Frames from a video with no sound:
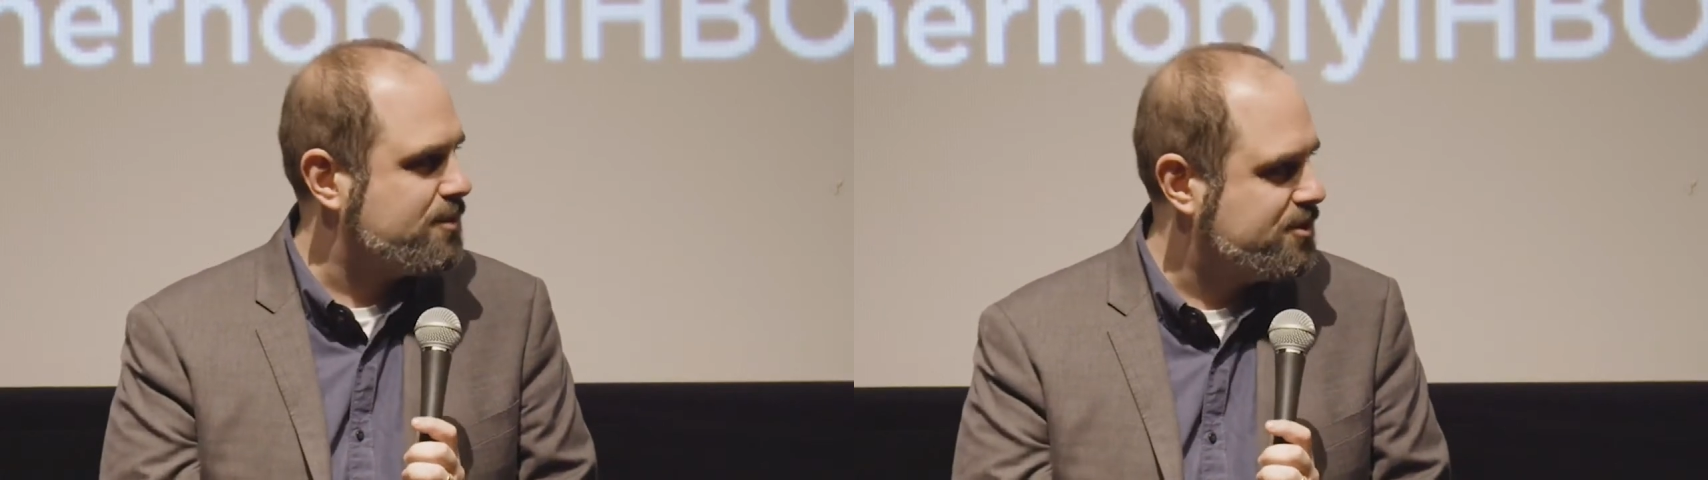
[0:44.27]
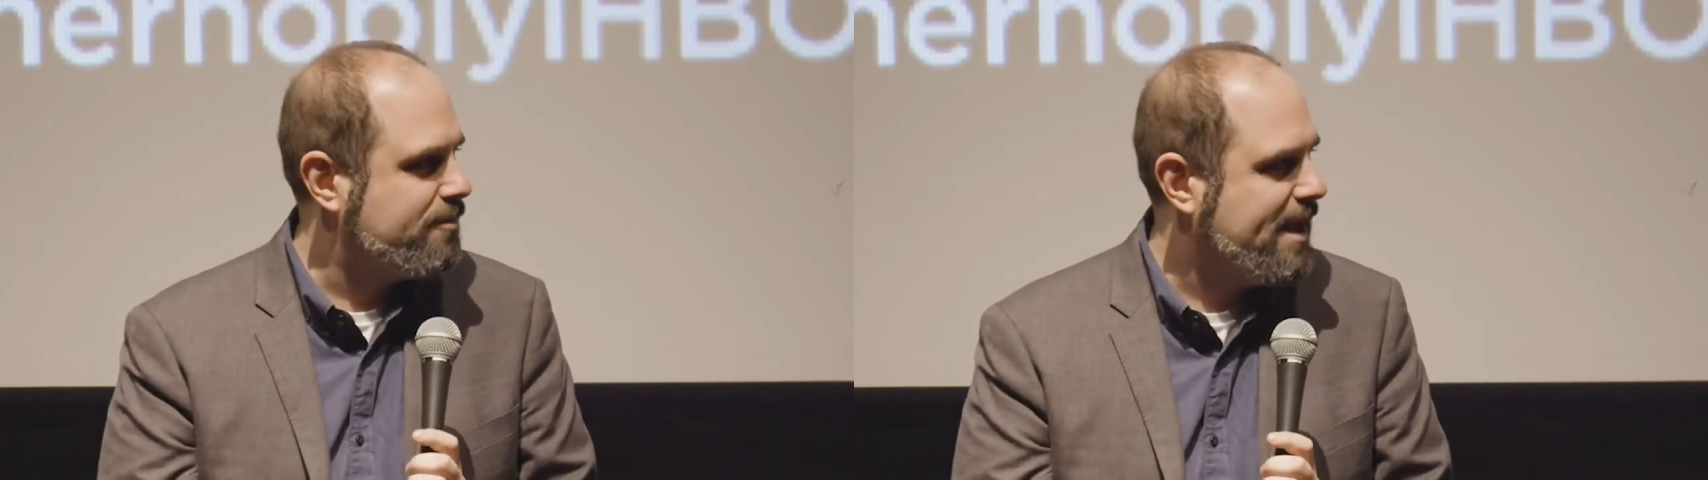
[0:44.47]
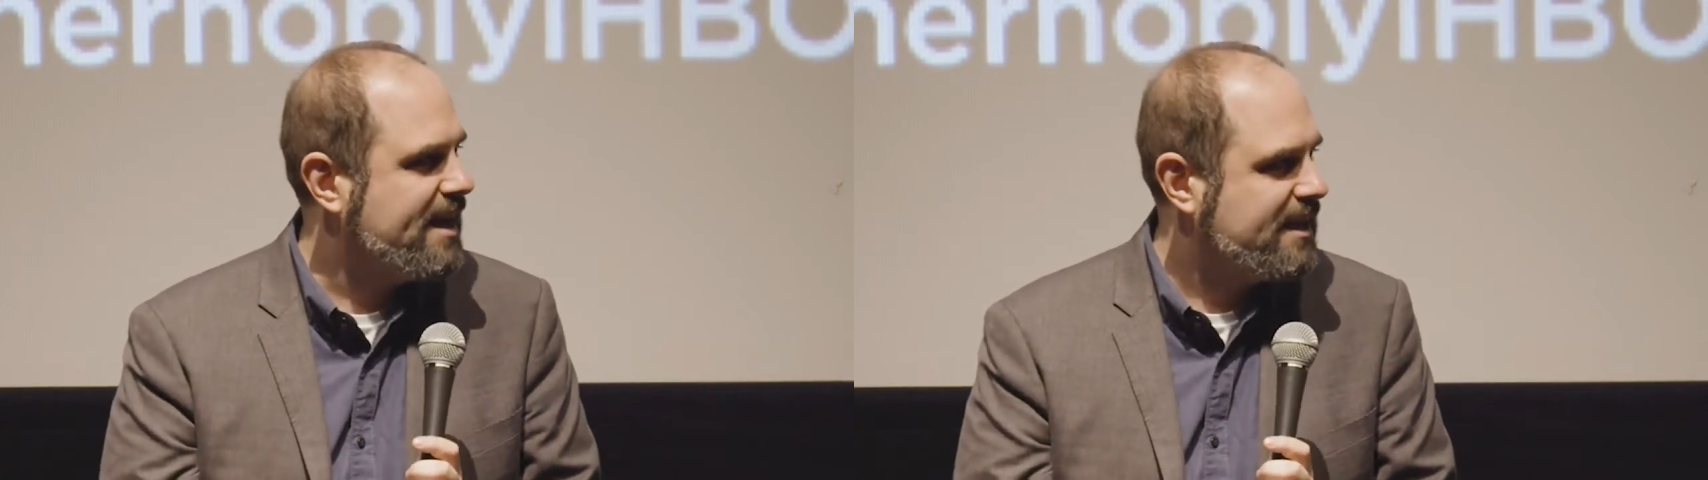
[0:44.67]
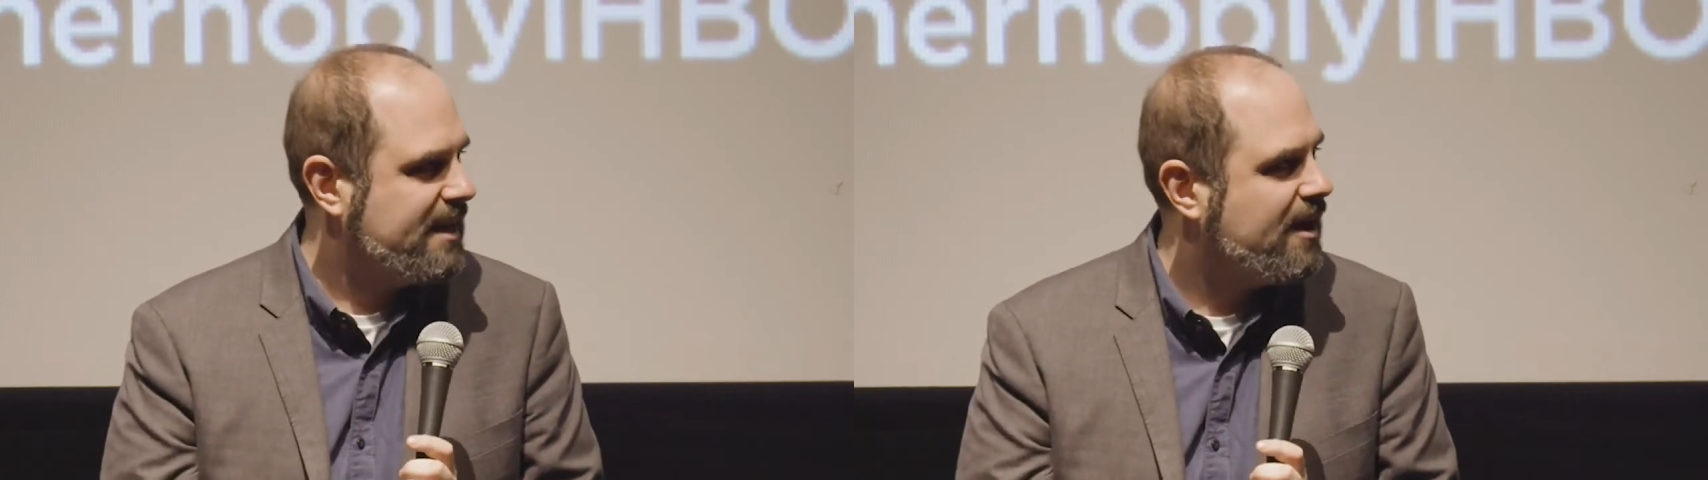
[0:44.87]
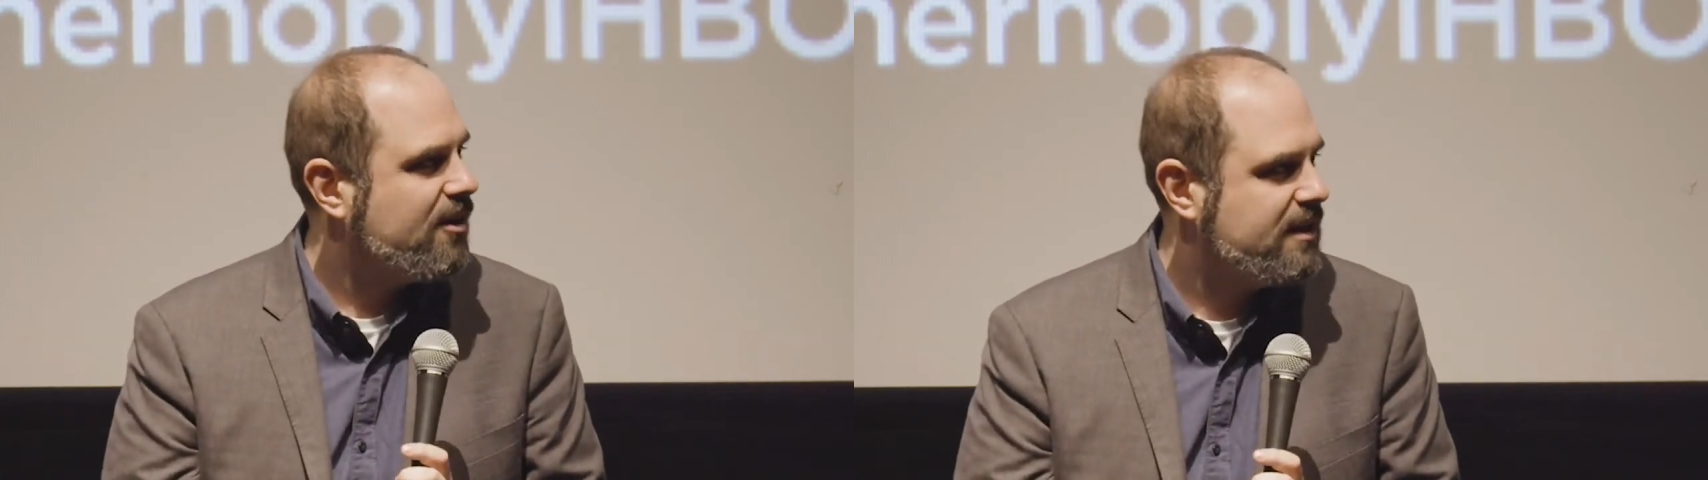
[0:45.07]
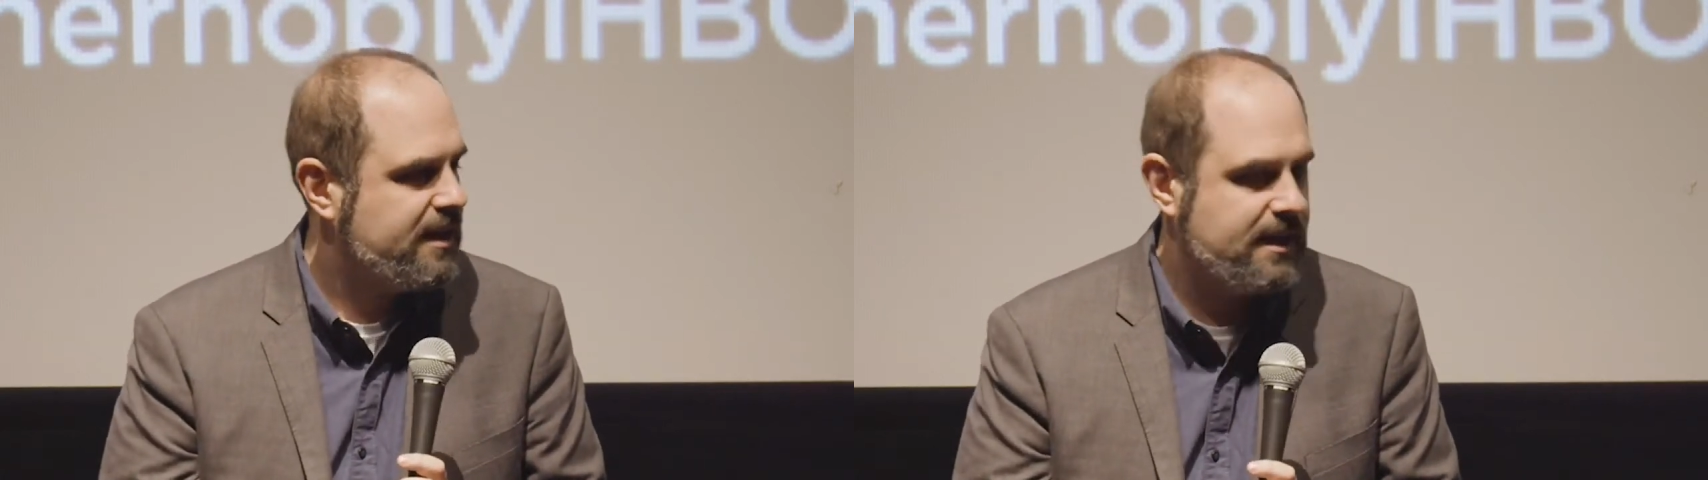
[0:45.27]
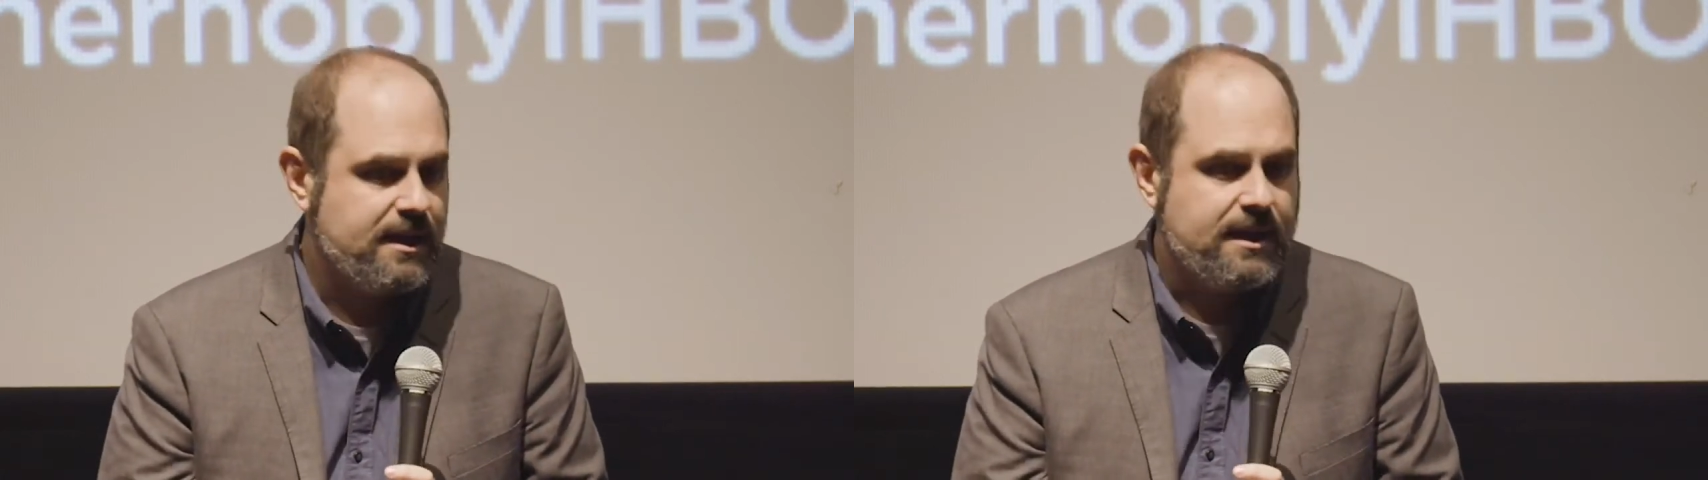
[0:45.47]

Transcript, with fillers: were dramatic inherently.